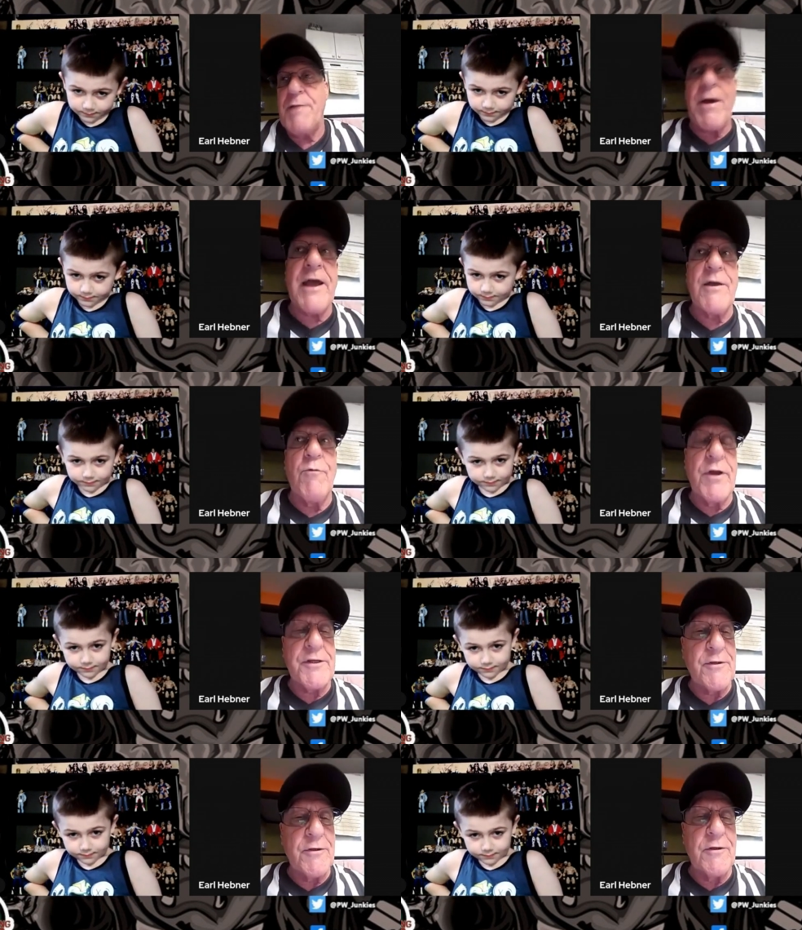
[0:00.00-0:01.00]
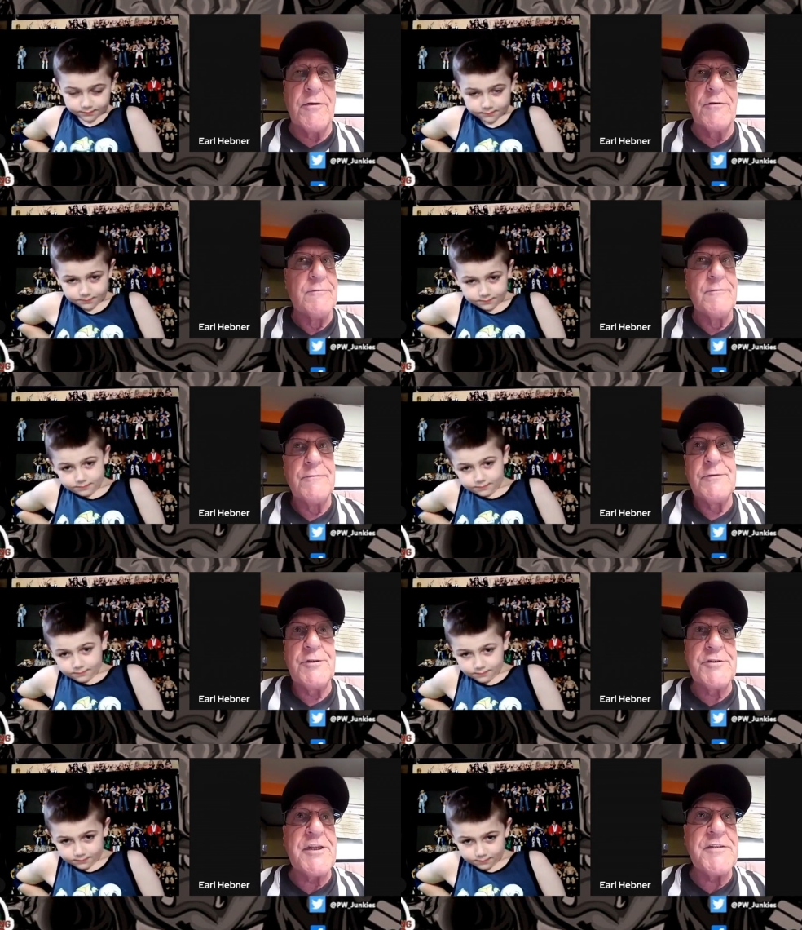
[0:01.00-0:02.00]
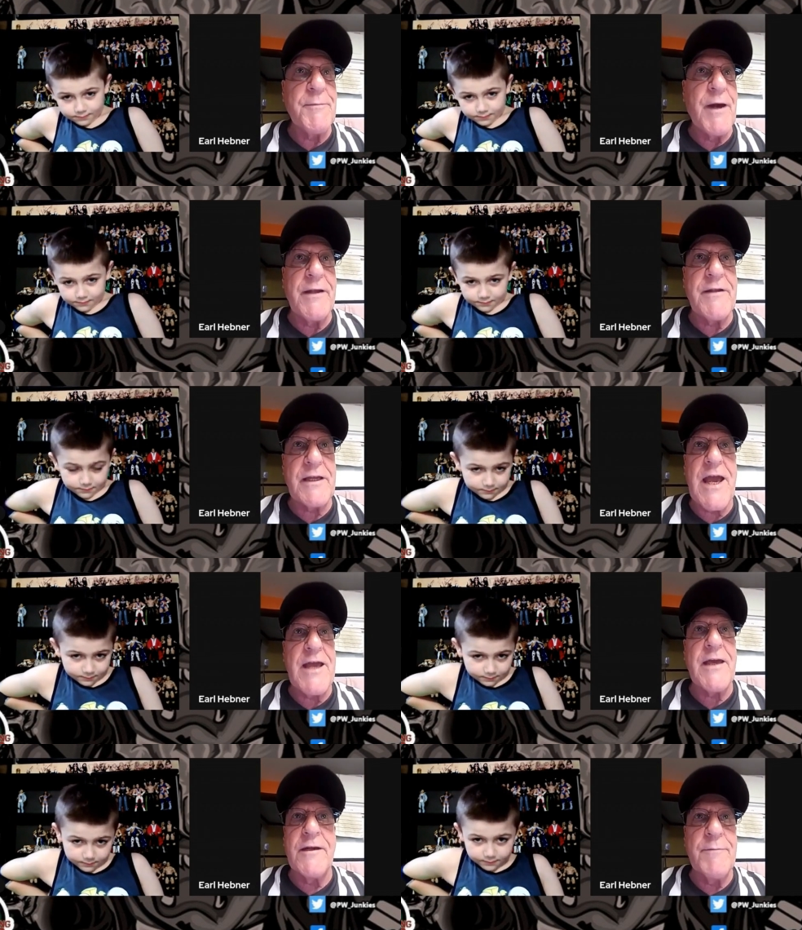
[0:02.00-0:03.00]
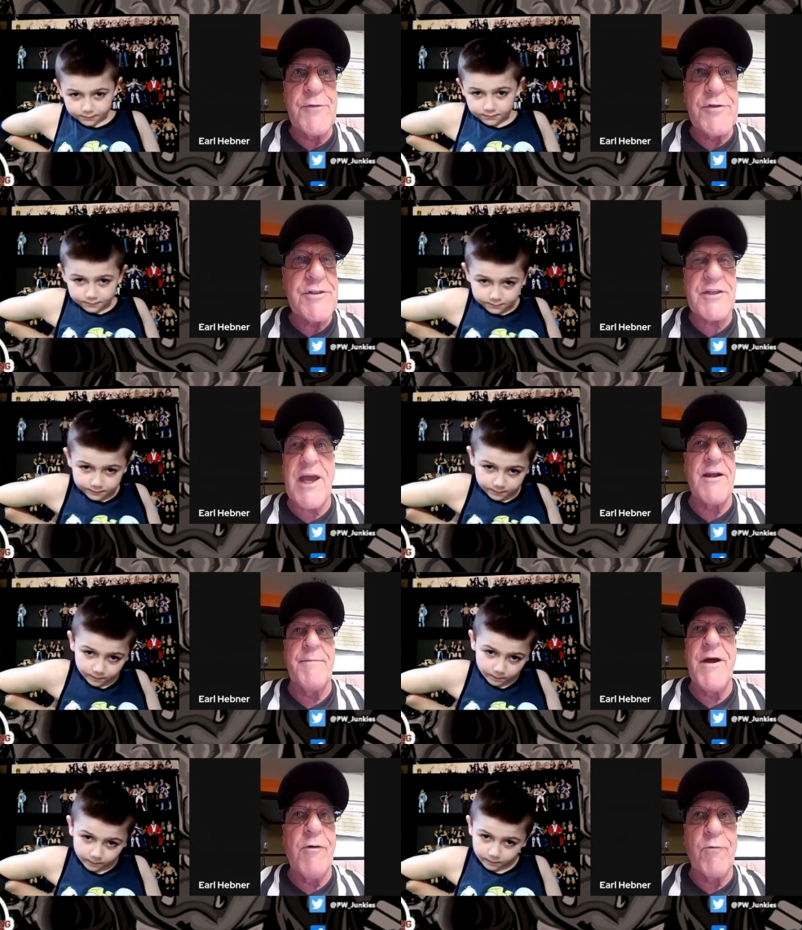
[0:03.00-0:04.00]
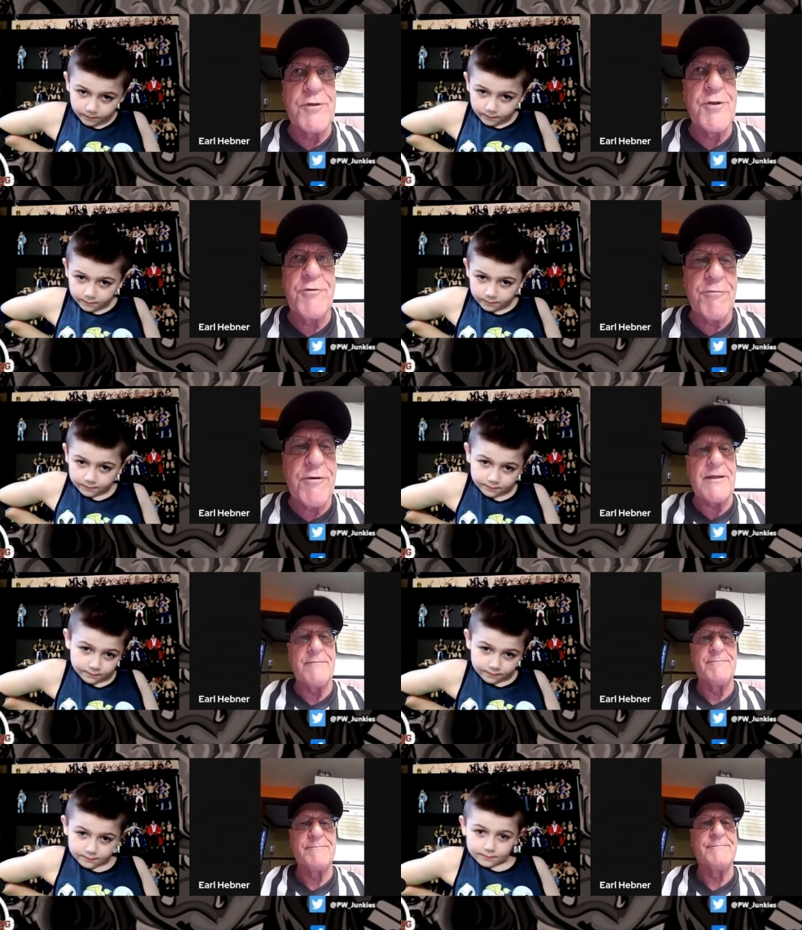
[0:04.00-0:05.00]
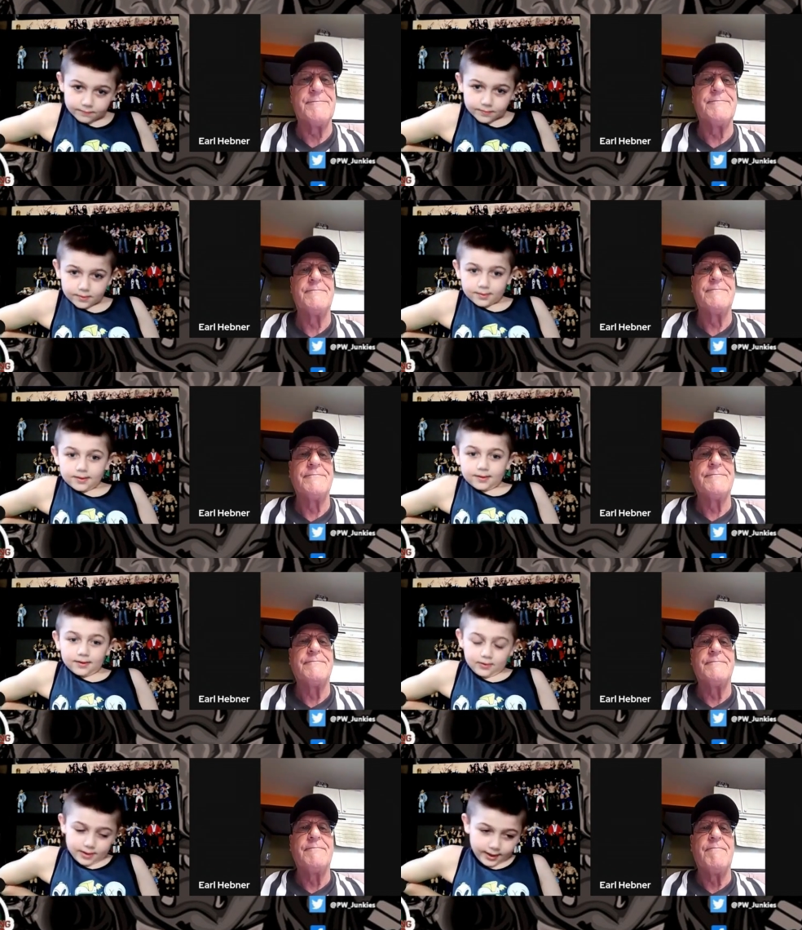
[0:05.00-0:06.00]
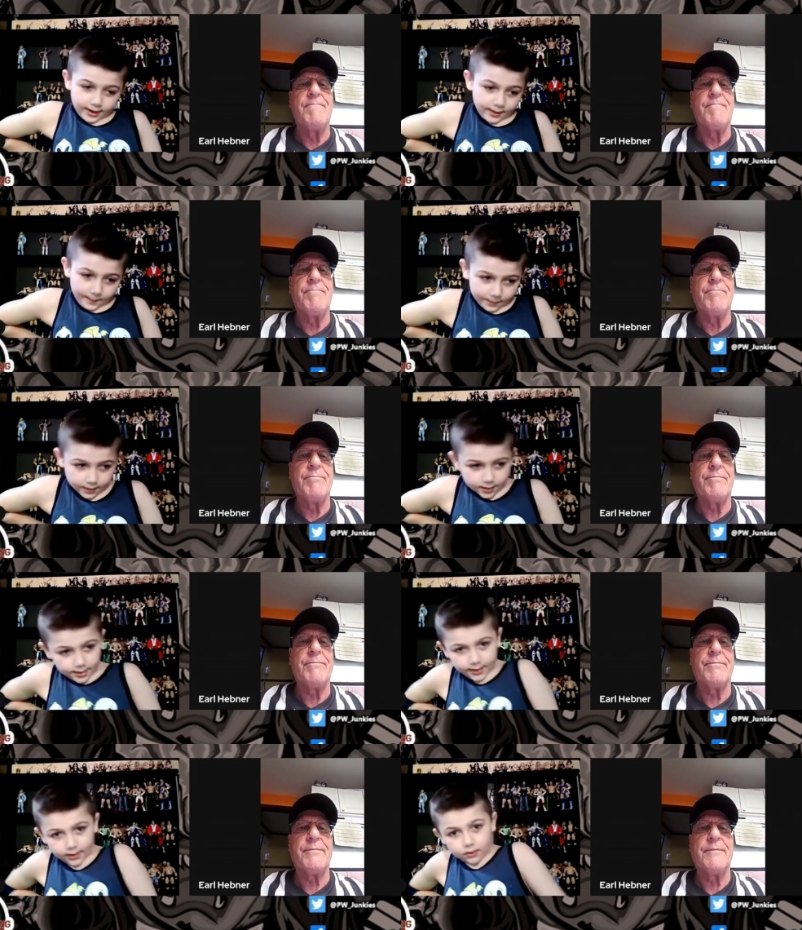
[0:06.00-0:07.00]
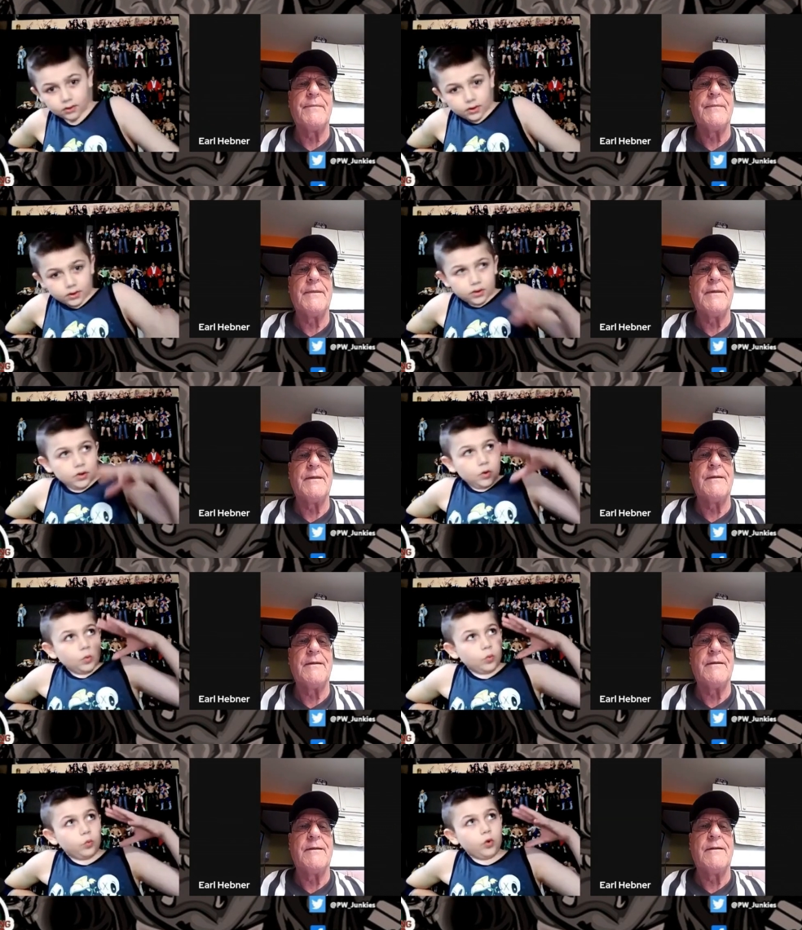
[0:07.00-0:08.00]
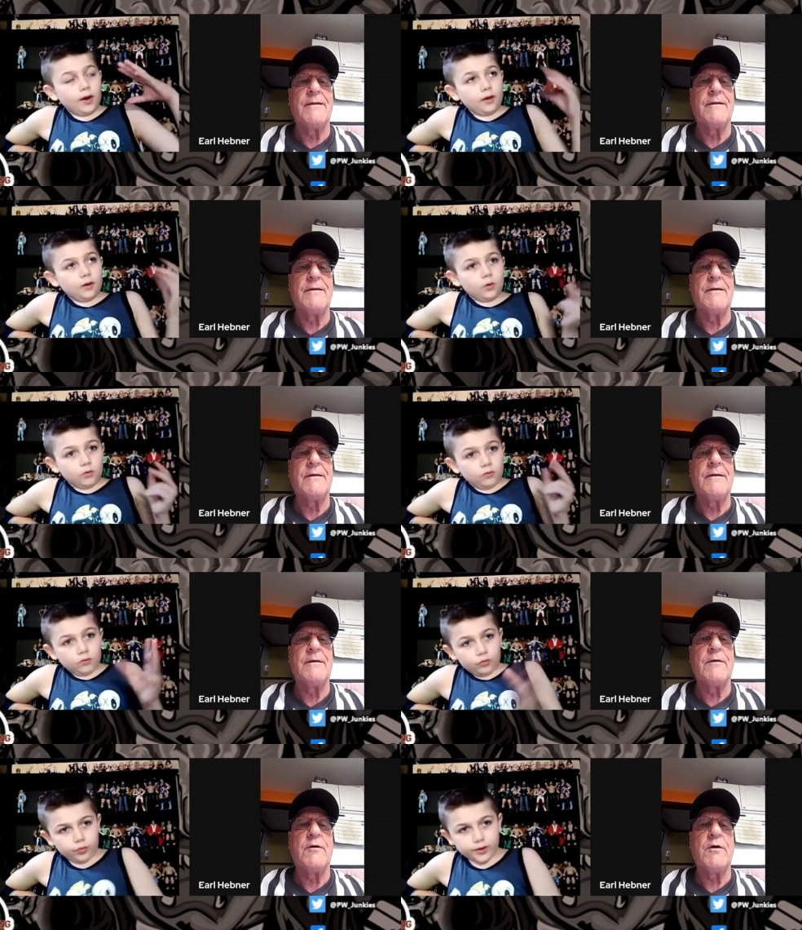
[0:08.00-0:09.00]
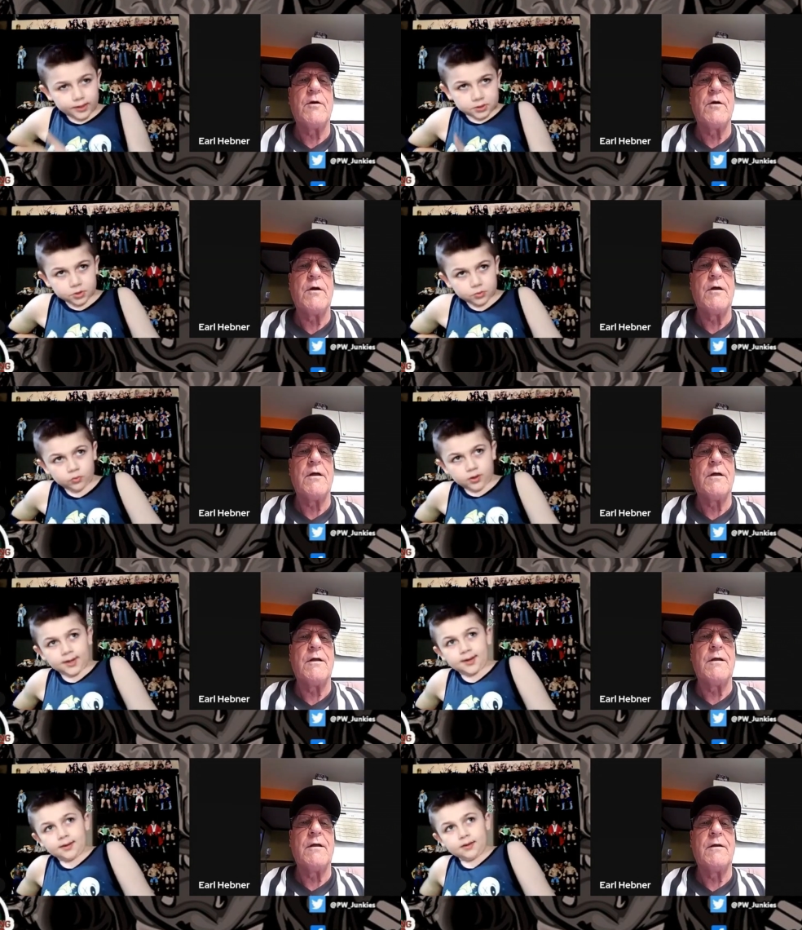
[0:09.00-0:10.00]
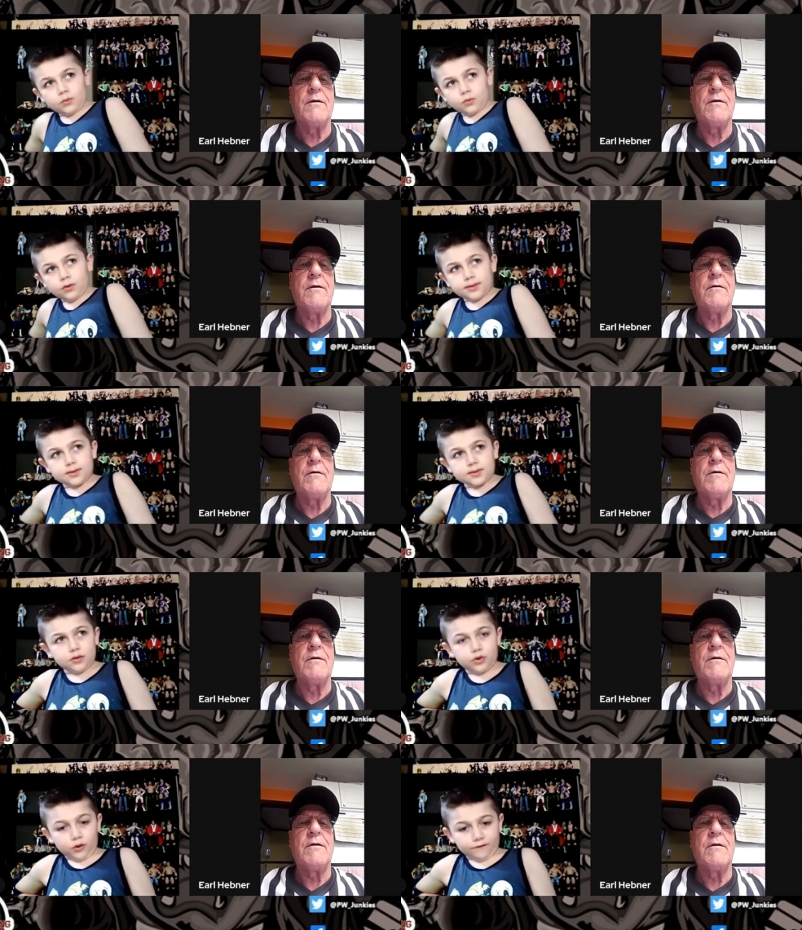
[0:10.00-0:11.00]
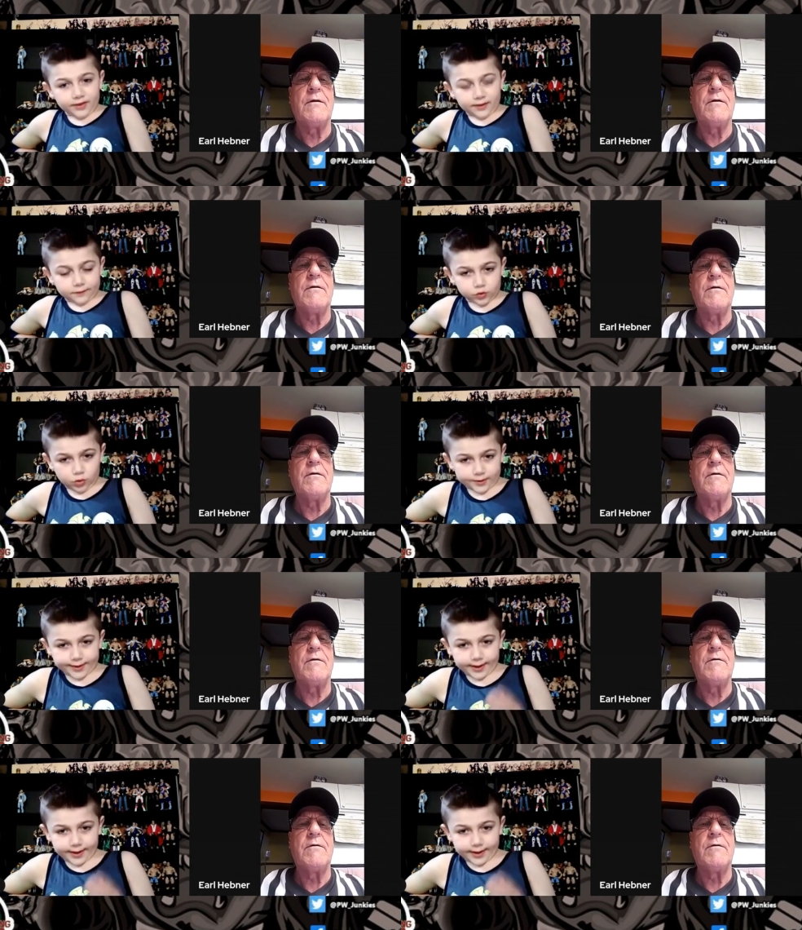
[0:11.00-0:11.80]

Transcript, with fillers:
Speaker 1: back and wait till you see somebody that can't get up, and you just count them out. 1, 2, 3.
Speaker 2: Okay. Now, which one was your favorite to work